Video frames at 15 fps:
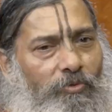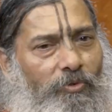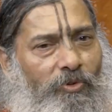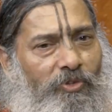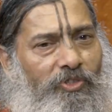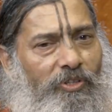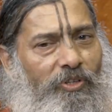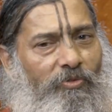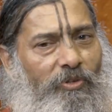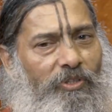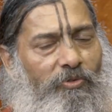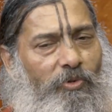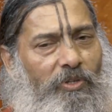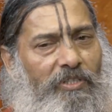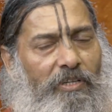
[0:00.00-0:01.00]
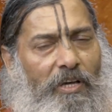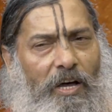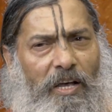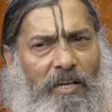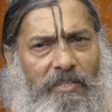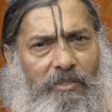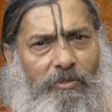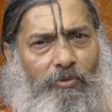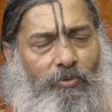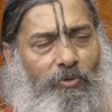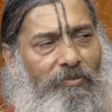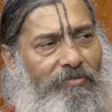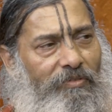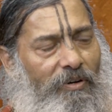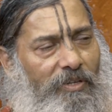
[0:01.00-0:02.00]
question was once asked to
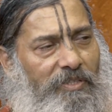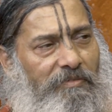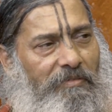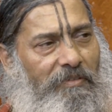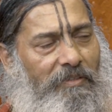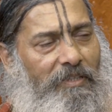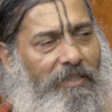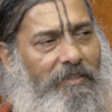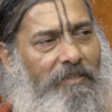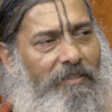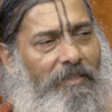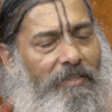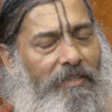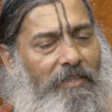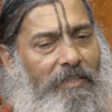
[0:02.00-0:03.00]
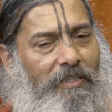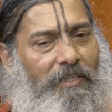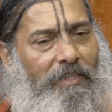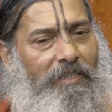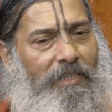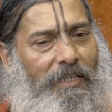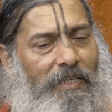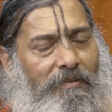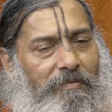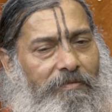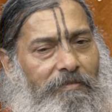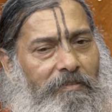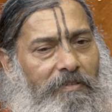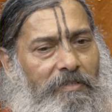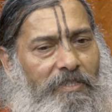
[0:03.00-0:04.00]
a philosopher that
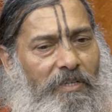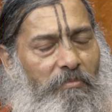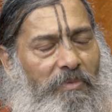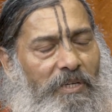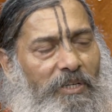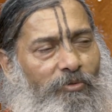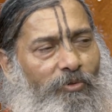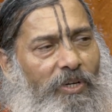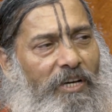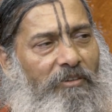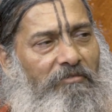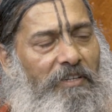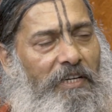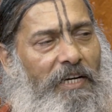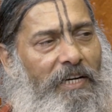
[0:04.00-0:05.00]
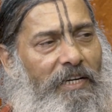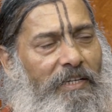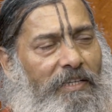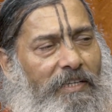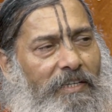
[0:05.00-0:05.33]
if somebody would have killed